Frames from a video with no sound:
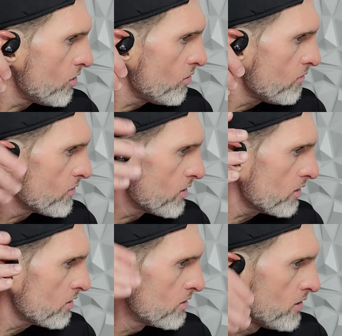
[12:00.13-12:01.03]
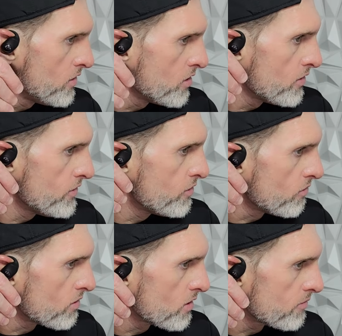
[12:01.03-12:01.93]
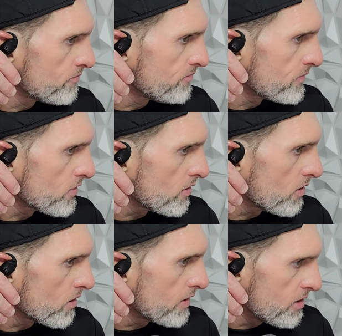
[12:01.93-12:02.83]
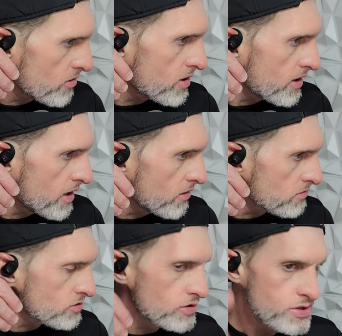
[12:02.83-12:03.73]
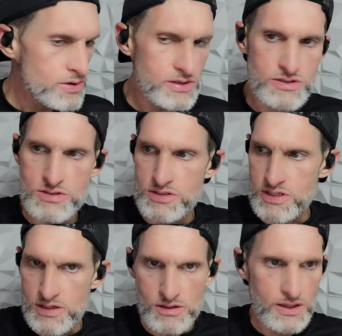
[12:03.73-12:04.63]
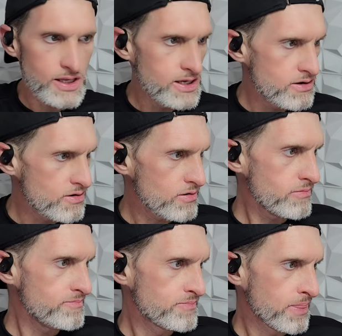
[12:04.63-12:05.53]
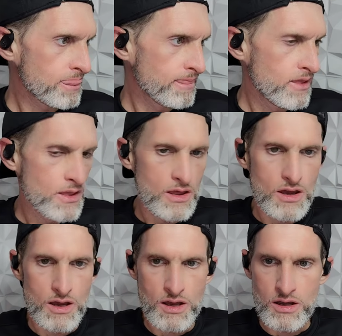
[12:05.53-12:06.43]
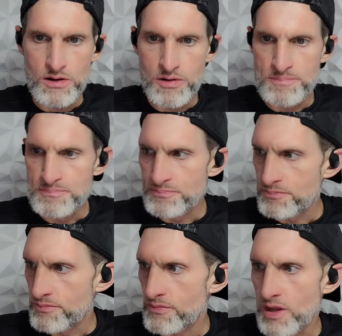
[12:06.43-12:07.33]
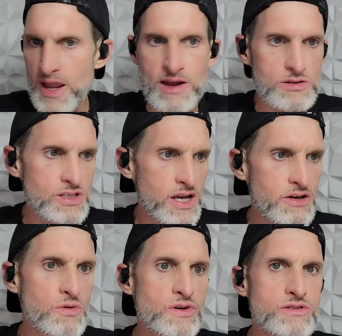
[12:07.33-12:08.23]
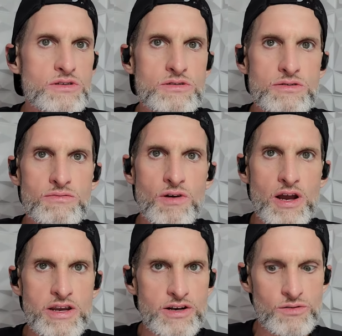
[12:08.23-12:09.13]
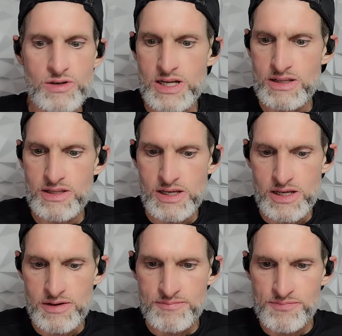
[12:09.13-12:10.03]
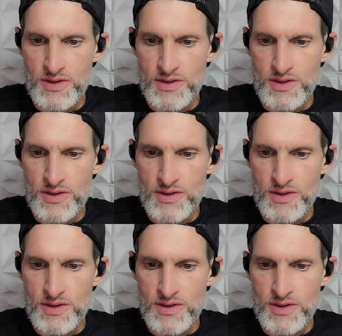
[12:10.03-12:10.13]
over your uh, ear canal. So you can still hear um, outside noises, right? You don't need the